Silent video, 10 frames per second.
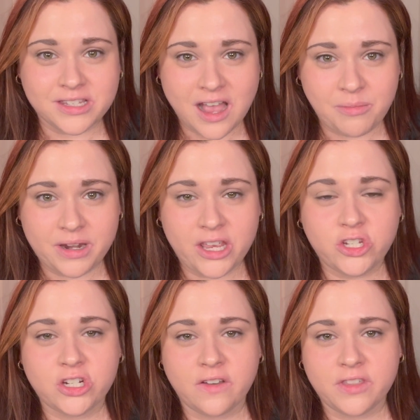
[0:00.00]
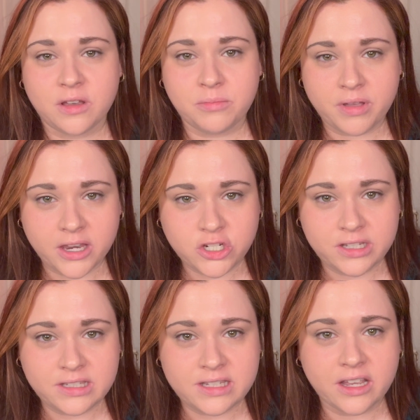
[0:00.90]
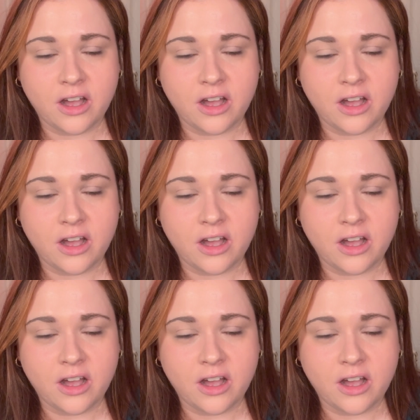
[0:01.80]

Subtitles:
combination of the complexion stick